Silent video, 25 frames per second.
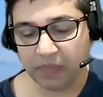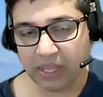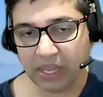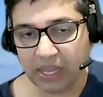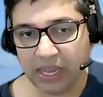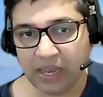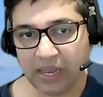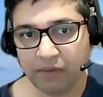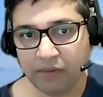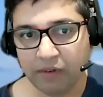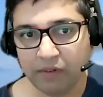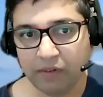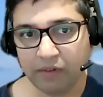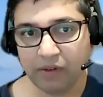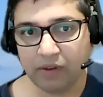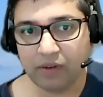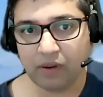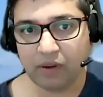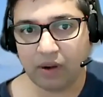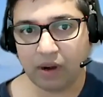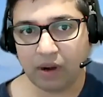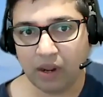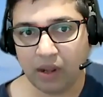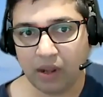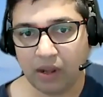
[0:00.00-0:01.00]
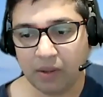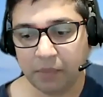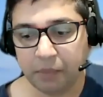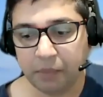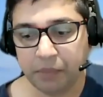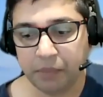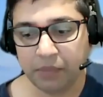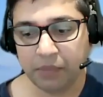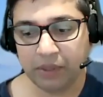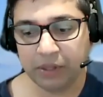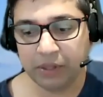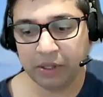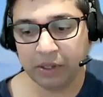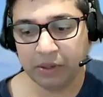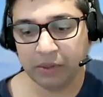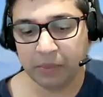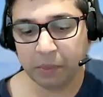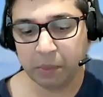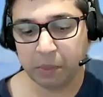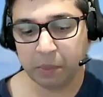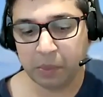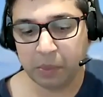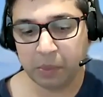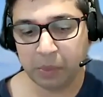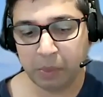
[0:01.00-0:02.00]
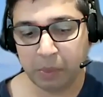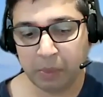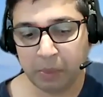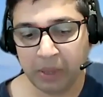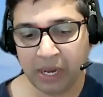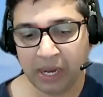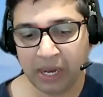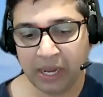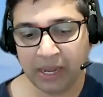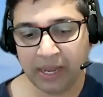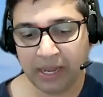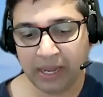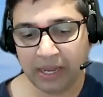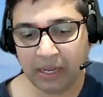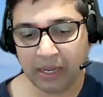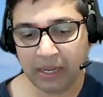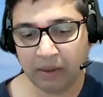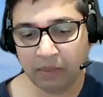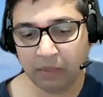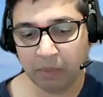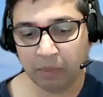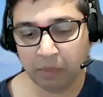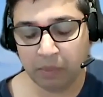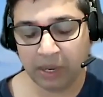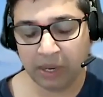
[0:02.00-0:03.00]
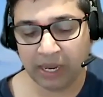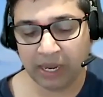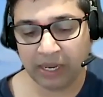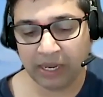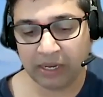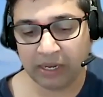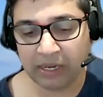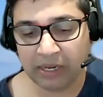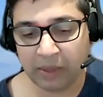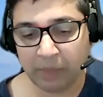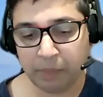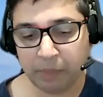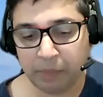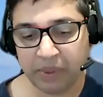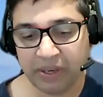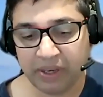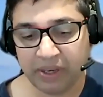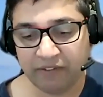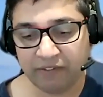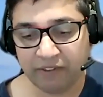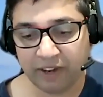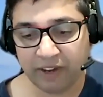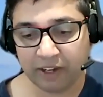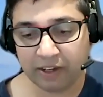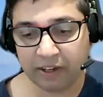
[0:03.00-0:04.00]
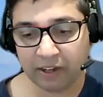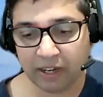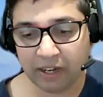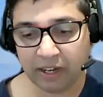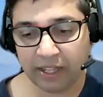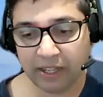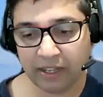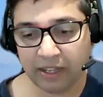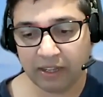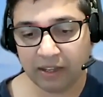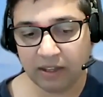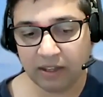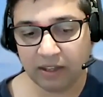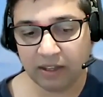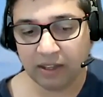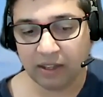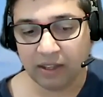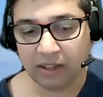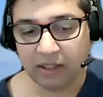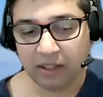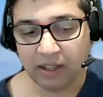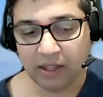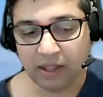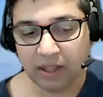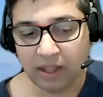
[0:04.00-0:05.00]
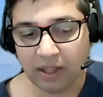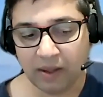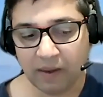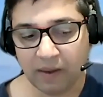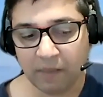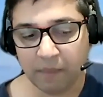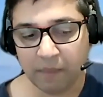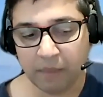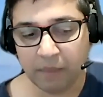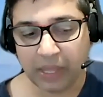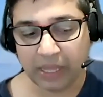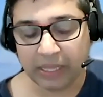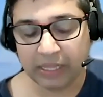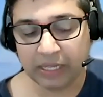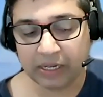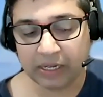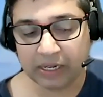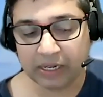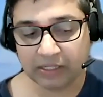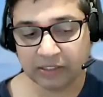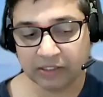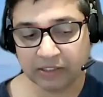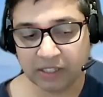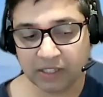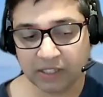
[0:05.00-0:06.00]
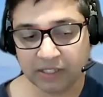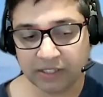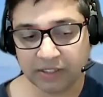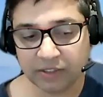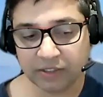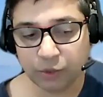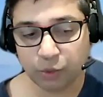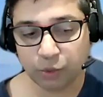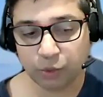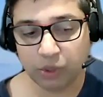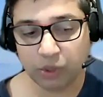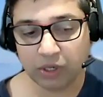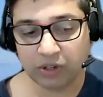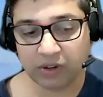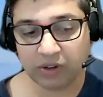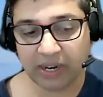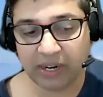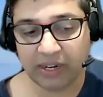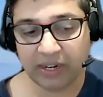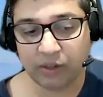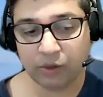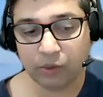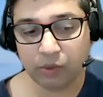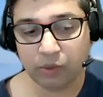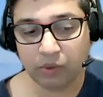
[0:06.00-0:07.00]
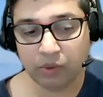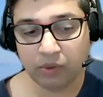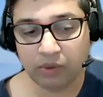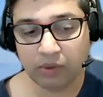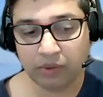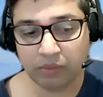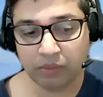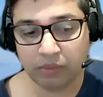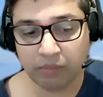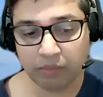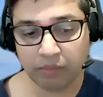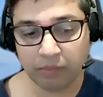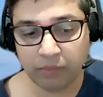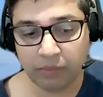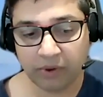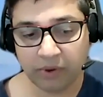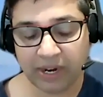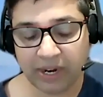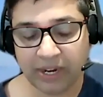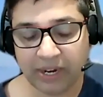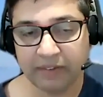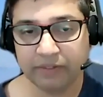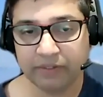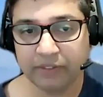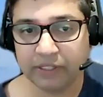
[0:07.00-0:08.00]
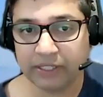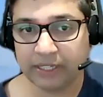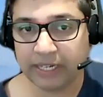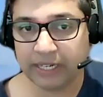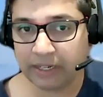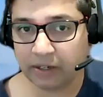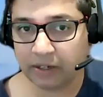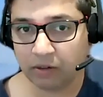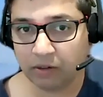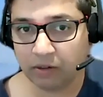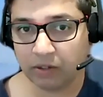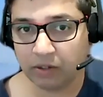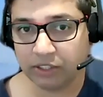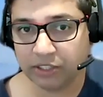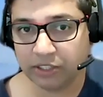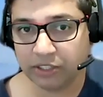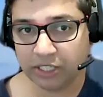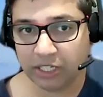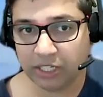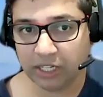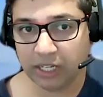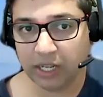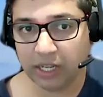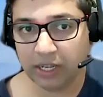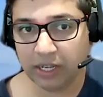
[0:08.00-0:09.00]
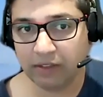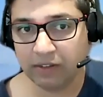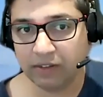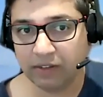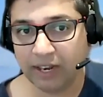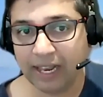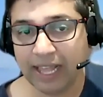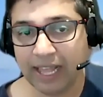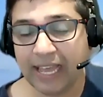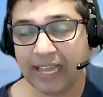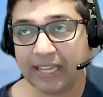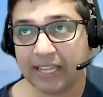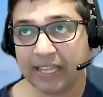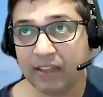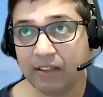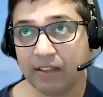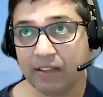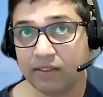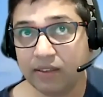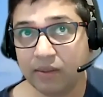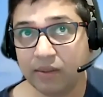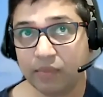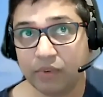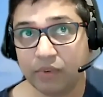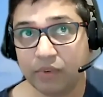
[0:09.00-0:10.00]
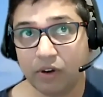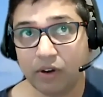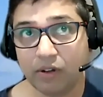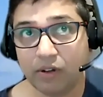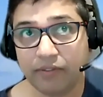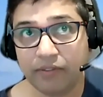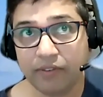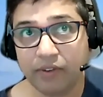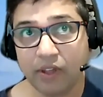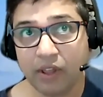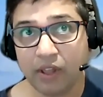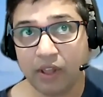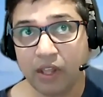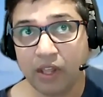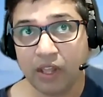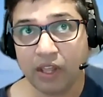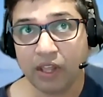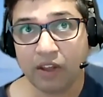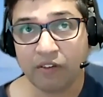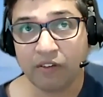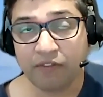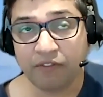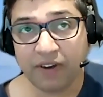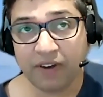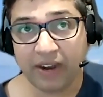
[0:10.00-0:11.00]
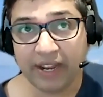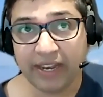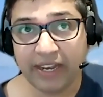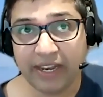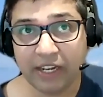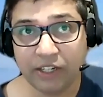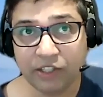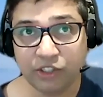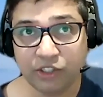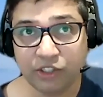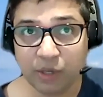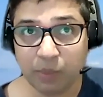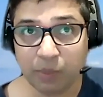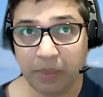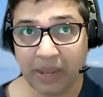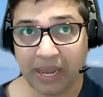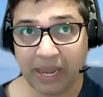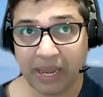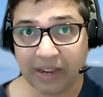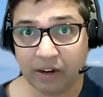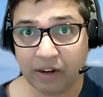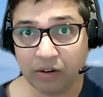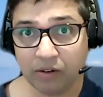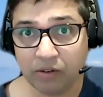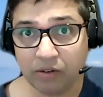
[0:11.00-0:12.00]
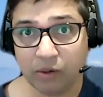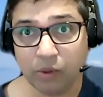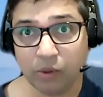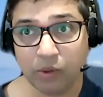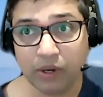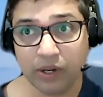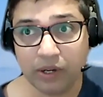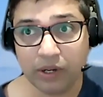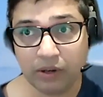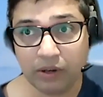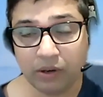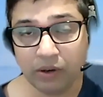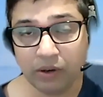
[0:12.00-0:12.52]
However, my company felt like the consultants who were trying to drive the technology is lacking some sort of financial background to it,